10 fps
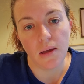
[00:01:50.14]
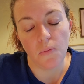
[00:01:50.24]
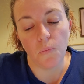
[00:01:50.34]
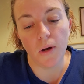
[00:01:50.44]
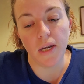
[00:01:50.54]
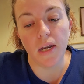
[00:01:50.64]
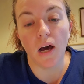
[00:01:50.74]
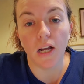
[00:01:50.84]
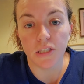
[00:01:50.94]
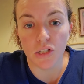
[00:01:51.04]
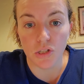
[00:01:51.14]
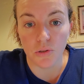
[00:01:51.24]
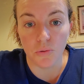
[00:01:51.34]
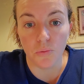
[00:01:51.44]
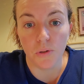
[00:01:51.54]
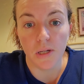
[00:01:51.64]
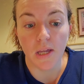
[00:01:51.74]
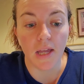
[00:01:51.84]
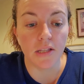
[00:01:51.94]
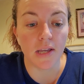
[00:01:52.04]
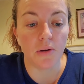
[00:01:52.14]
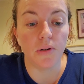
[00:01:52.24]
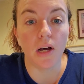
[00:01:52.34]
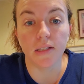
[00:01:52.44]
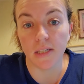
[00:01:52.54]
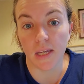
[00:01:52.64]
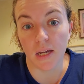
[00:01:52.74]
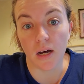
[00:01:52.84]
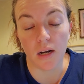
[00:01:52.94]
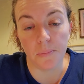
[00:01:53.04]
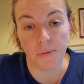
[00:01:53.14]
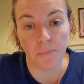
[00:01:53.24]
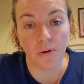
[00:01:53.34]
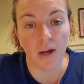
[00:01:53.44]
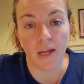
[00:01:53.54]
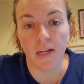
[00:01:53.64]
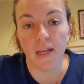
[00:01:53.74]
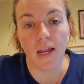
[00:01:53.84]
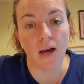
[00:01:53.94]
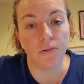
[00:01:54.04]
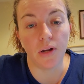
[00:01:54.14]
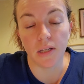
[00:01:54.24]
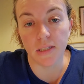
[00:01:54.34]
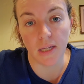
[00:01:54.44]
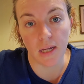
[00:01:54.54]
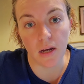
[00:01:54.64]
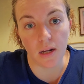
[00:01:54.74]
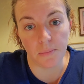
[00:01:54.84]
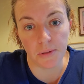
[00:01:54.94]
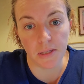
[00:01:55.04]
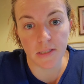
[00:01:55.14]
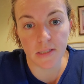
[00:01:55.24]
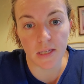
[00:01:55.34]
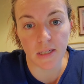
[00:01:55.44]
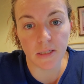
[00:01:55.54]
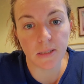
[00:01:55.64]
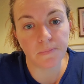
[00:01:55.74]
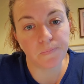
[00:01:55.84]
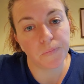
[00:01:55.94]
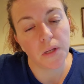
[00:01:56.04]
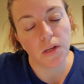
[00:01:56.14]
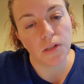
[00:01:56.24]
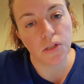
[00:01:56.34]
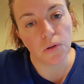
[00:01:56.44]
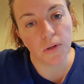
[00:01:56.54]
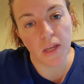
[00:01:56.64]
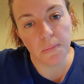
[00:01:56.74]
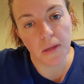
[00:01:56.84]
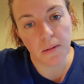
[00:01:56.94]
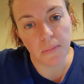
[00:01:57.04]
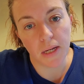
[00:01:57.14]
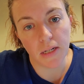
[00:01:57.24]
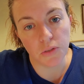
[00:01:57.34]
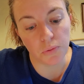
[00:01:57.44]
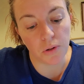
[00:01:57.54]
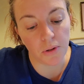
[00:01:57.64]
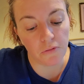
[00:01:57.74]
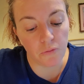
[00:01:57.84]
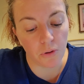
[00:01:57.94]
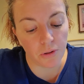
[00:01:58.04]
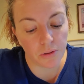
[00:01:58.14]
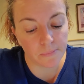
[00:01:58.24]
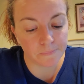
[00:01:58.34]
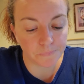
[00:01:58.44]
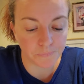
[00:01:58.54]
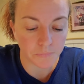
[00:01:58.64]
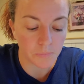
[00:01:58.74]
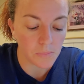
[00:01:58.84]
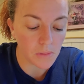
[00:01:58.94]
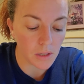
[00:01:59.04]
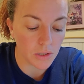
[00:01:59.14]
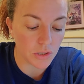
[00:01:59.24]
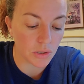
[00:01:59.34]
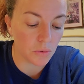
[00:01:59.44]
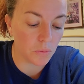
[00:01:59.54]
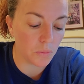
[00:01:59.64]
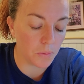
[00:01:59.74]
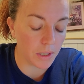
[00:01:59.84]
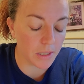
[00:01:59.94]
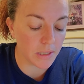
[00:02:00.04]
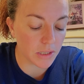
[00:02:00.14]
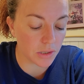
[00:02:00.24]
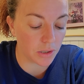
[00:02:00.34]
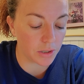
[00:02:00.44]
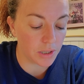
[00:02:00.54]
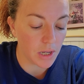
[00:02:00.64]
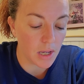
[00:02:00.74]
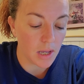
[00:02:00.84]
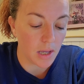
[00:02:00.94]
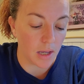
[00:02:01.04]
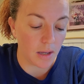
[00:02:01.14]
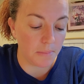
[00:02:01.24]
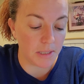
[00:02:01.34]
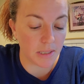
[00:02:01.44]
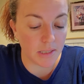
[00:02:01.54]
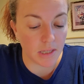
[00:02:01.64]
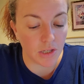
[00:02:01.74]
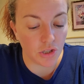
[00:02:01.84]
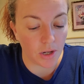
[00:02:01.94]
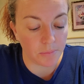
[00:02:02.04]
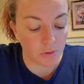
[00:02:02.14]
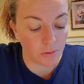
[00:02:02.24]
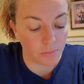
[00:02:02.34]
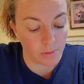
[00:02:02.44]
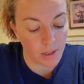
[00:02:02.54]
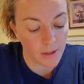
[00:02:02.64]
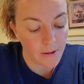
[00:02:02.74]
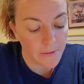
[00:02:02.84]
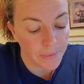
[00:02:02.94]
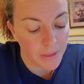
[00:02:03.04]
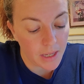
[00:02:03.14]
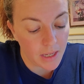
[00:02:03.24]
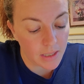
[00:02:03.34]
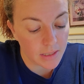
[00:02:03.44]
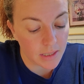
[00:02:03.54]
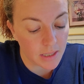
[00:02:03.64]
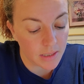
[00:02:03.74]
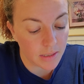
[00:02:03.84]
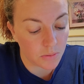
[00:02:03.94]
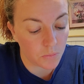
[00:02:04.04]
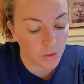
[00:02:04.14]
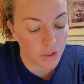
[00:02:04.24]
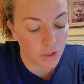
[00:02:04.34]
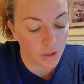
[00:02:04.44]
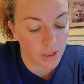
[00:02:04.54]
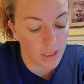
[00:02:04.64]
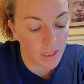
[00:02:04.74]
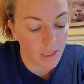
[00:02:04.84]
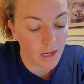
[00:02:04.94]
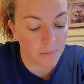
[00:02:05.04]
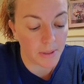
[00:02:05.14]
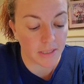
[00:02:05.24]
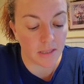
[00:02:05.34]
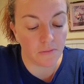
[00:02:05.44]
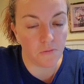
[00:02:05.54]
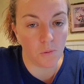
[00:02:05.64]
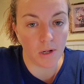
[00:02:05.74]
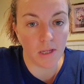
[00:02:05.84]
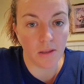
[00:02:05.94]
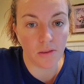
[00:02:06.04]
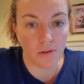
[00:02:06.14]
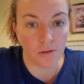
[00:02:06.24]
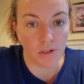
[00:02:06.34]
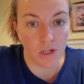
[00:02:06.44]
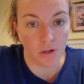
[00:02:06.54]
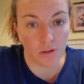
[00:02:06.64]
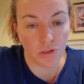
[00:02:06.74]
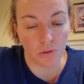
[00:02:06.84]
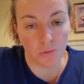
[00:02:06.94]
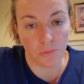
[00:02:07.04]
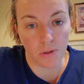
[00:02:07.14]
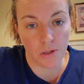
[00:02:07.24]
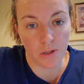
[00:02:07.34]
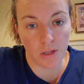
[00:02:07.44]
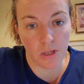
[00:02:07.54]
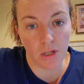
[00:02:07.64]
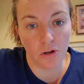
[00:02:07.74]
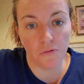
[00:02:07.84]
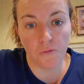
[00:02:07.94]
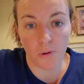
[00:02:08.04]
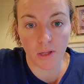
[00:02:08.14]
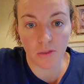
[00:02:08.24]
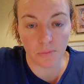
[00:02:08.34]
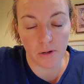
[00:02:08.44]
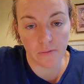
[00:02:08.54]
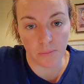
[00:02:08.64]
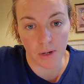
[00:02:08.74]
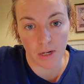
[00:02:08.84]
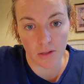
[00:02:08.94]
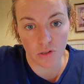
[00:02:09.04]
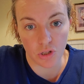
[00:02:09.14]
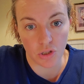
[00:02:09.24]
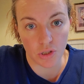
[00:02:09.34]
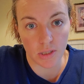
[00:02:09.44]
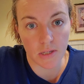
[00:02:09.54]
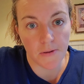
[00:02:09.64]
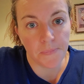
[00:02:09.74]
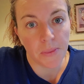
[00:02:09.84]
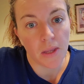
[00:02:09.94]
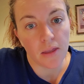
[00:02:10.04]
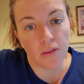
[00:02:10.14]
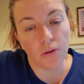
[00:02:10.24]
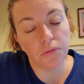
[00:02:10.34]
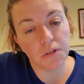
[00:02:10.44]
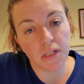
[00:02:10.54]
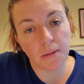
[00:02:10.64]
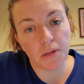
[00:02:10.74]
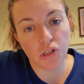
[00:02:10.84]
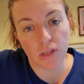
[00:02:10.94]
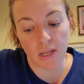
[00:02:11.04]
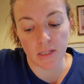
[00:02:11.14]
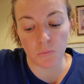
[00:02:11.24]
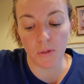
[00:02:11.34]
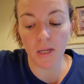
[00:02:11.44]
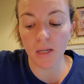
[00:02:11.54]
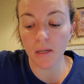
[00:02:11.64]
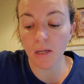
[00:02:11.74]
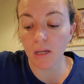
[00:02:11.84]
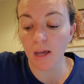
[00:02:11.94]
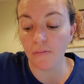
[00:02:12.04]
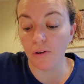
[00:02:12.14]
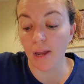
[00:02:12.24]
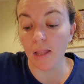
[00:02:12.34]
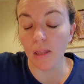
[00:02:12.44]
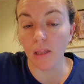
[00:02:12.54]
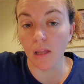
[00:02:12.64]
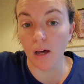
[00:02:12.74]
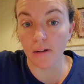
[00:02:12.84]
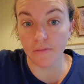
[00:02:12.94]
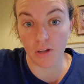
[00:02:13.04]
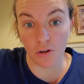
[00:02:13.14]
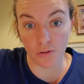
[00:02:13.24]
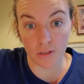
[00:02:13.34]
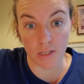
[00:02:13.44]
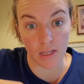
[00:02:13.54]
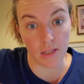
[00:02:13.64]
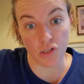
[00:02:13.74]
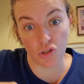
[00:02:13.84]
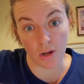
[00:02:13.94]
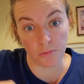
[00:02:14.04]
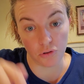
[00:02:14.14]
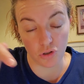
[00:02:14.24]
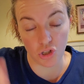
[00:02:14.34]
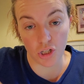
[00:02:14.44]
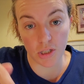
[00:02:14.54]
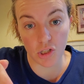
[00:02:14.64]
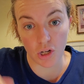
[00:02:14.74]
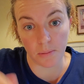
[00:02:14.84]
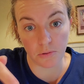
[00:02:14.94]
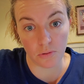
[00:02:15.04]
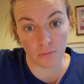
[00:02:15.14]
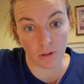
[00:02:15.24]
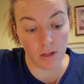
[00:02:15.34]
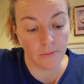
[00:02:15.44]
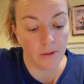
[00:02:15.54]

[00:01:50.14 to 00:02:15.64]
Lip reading: what not to do and how not to get caught up in pride and how not to get caught up in these things. So keep that in mind as we're going forth. So we're going to start, as I said, in chapter 3. And it says, we're starting, and it came to pass in the 43rd year. So year 43 of the reign of the judges. And the only reason I mention that is we cover a lot of years in this chapter, just chapter 3.